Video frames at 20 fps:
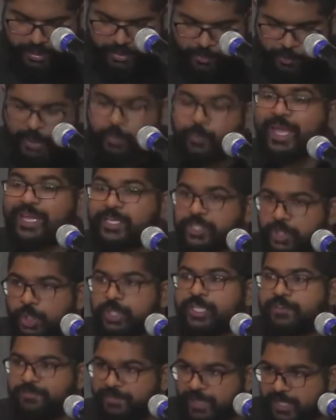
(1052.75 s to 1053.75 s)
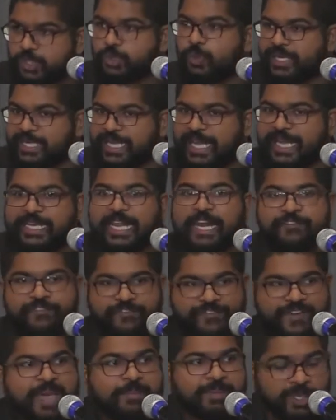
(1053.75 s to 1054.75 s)
Well, we are told in verse 28 that a
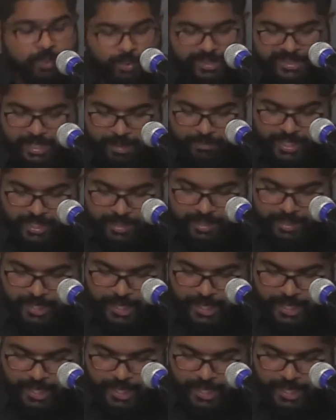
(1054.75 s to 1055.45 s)
famine was coming.